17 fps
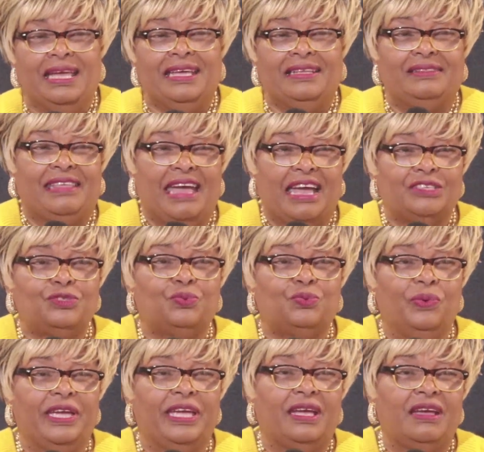that's
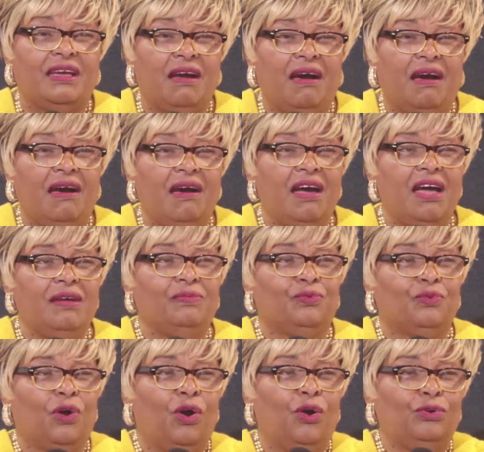when God
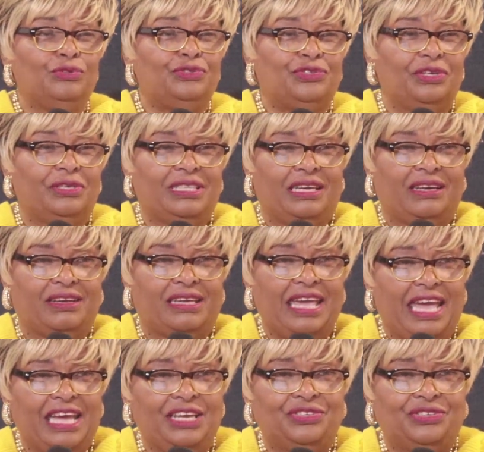rose to the
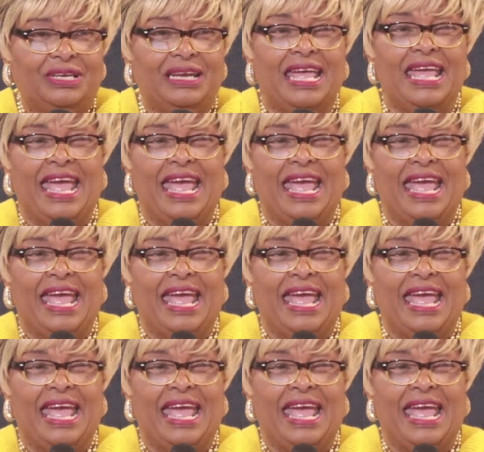occasion